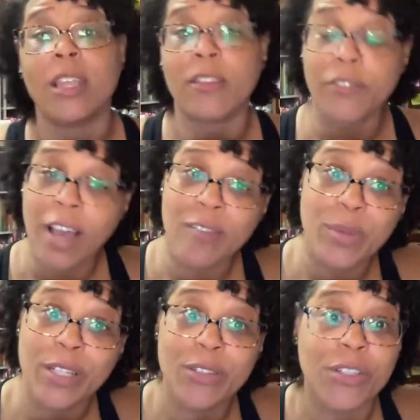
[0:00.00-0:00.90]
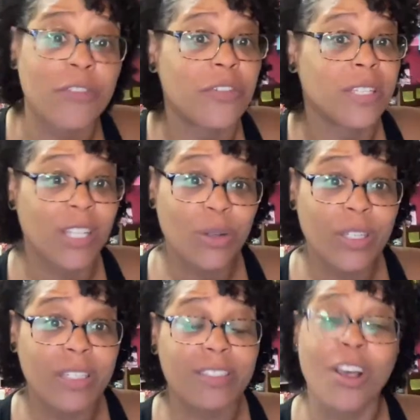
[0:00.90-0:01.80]
The five pillars of
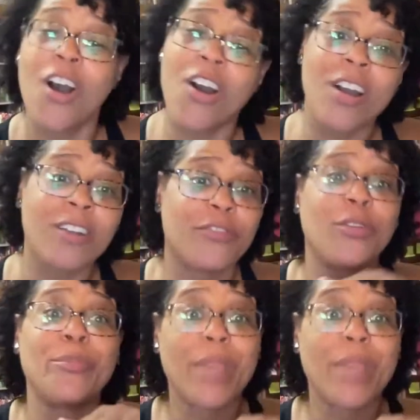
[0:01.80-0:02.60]
resilience are, for